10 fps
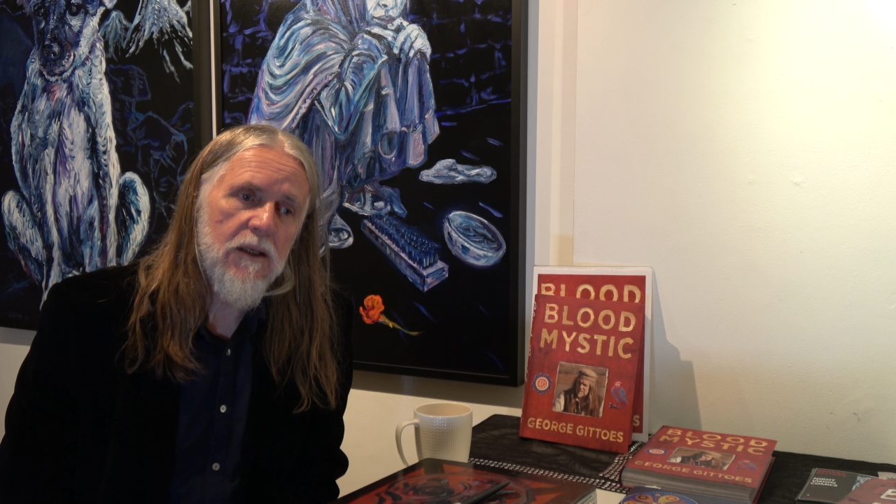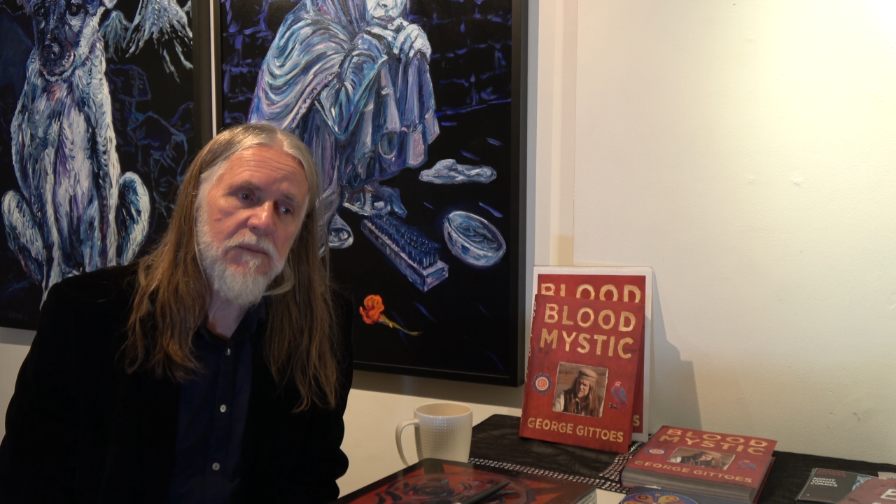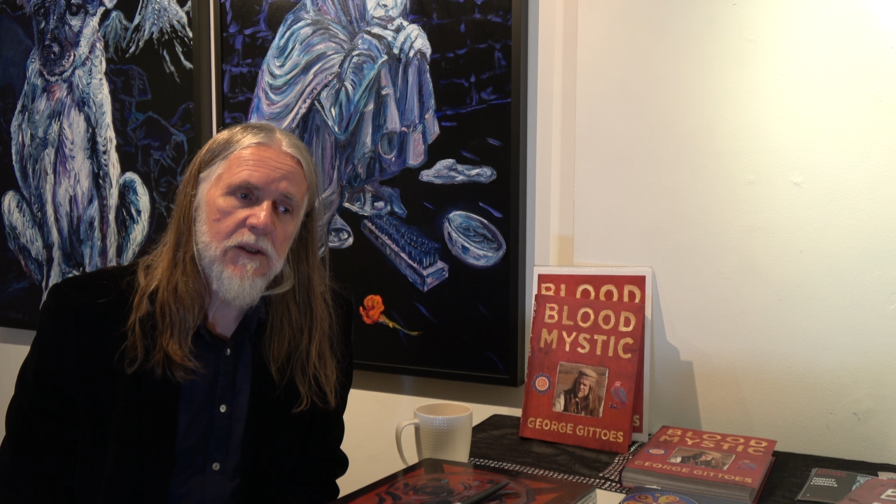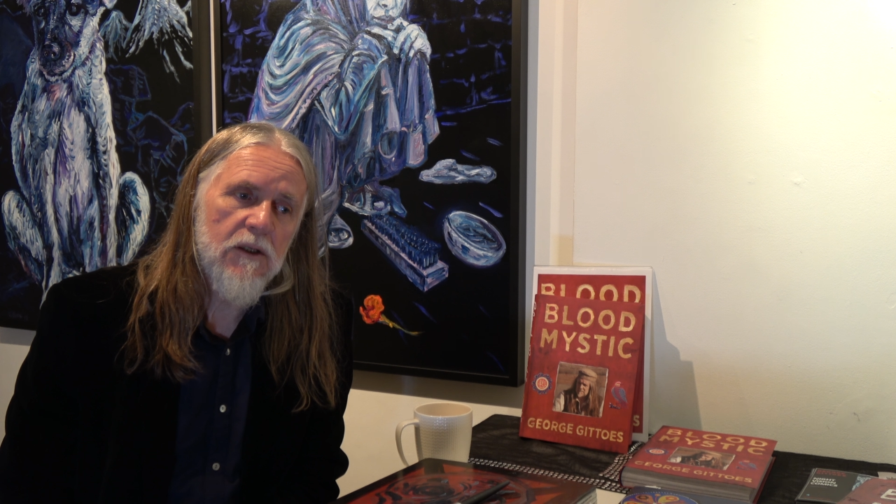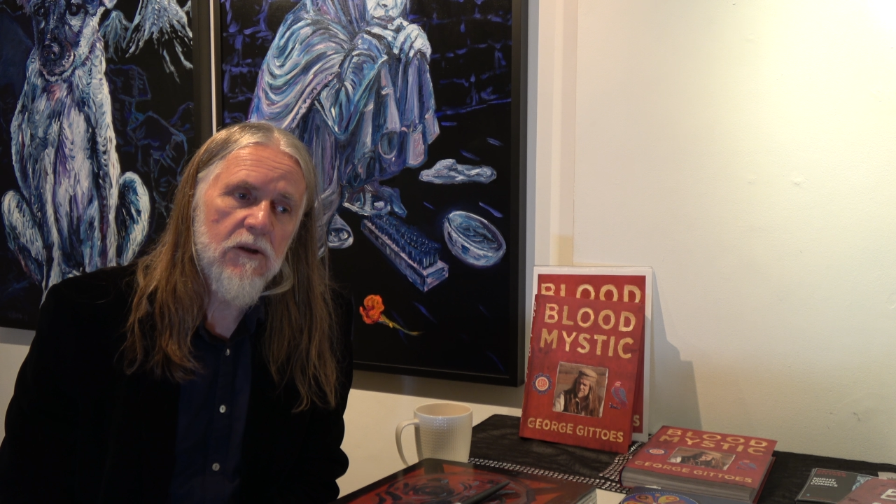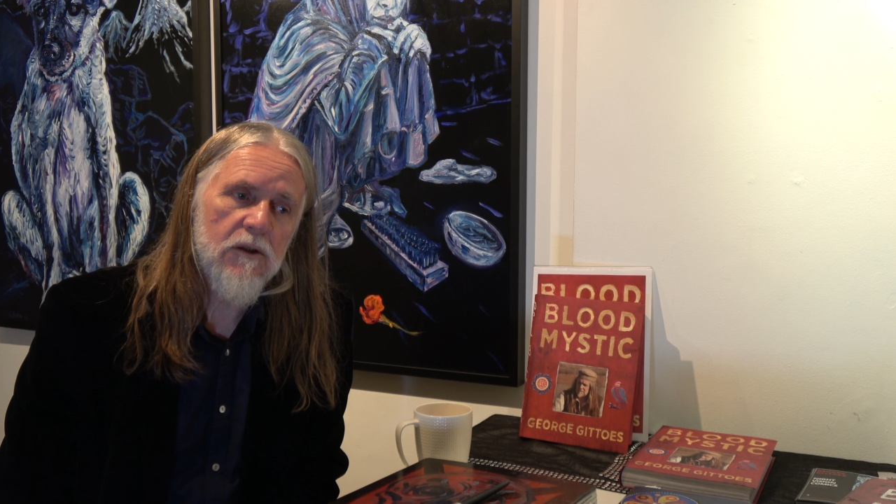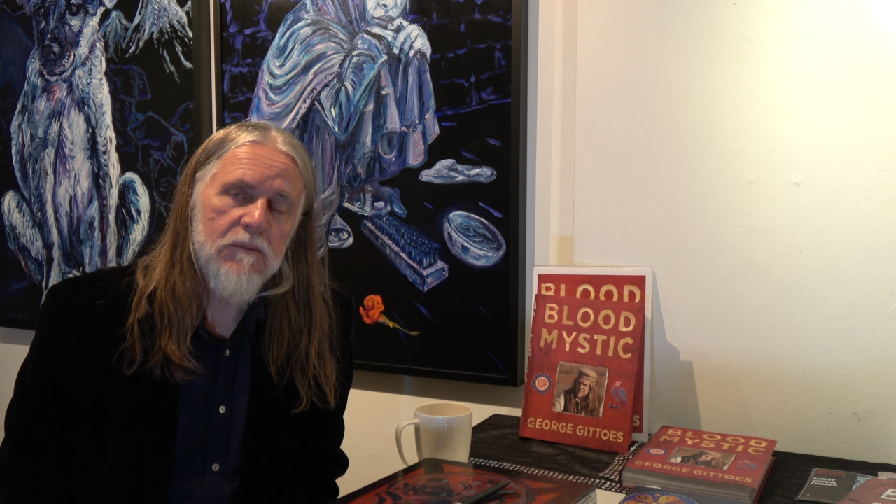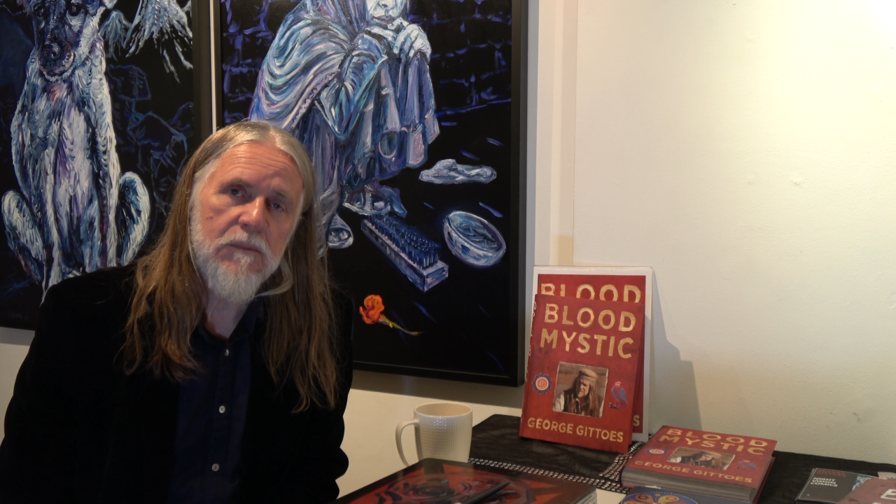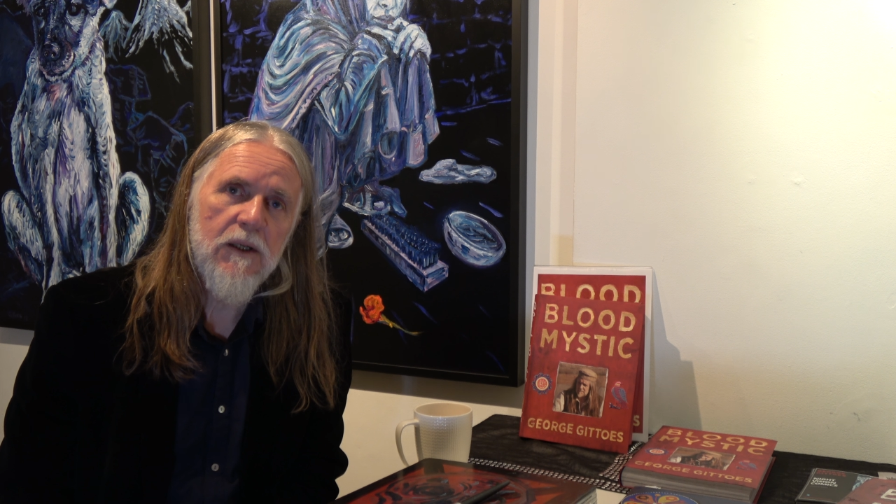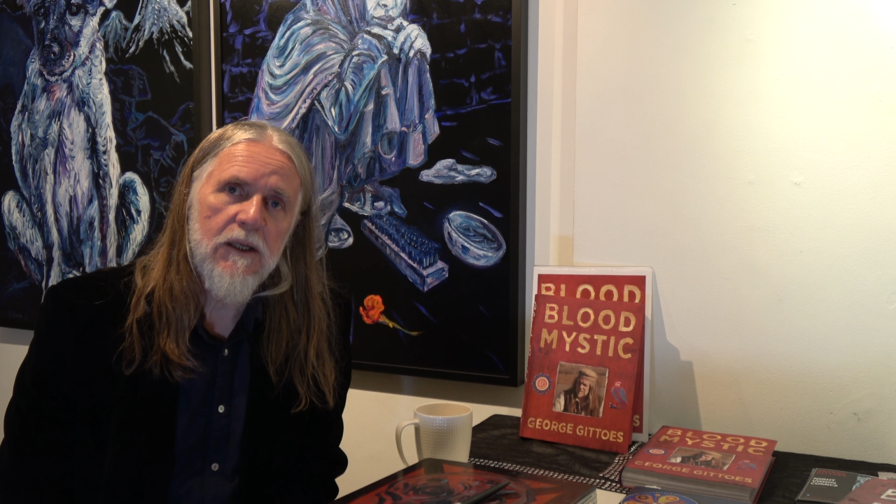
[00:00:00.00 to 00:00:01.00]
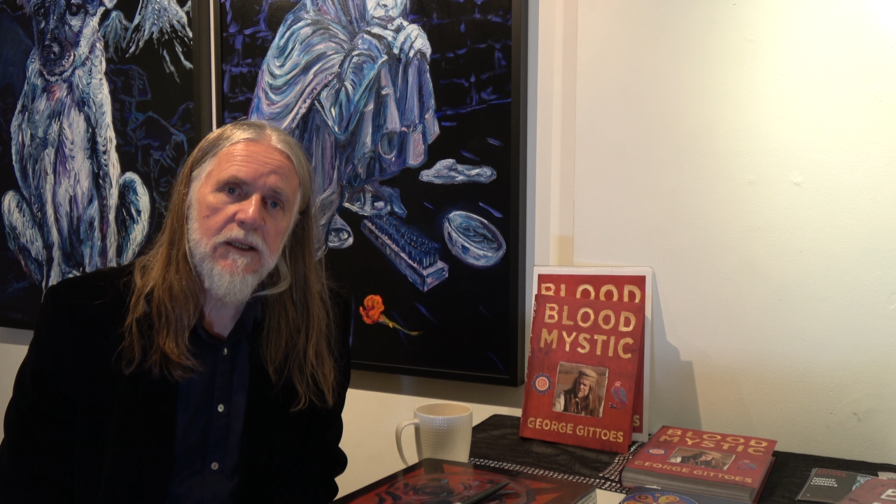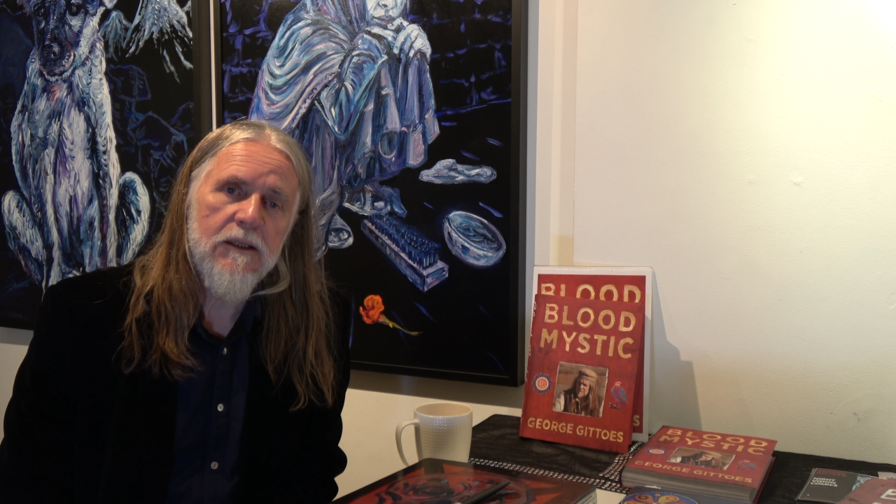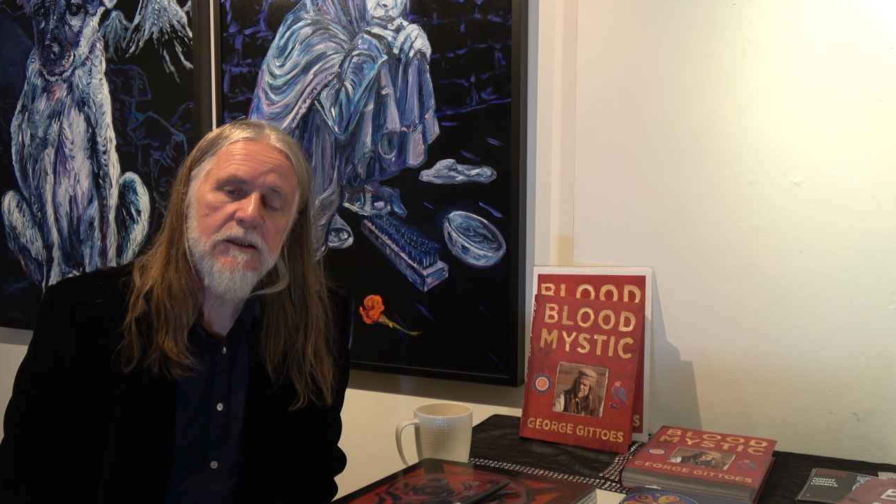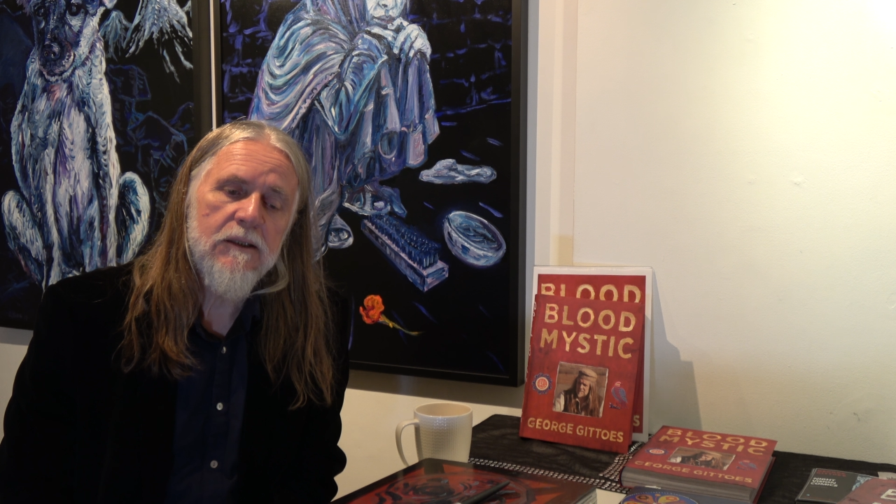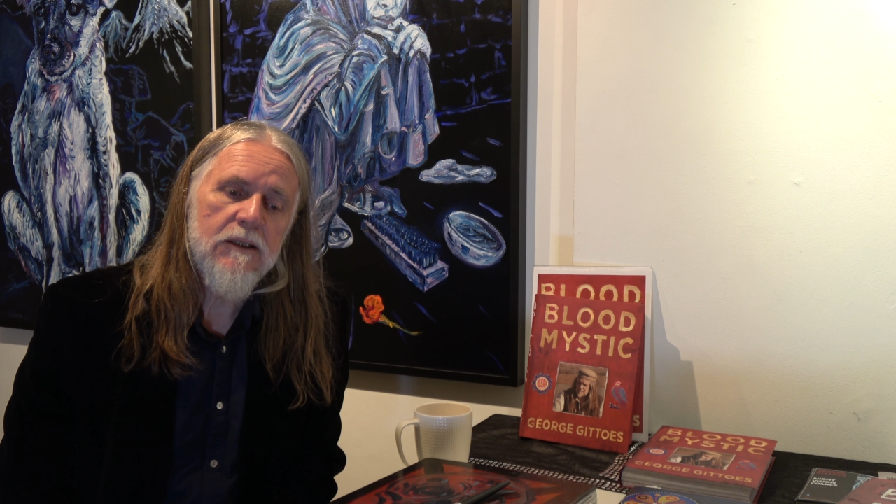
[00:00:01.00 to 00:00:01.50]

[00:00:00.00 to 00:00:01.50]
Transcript: I've been in a lot of pain,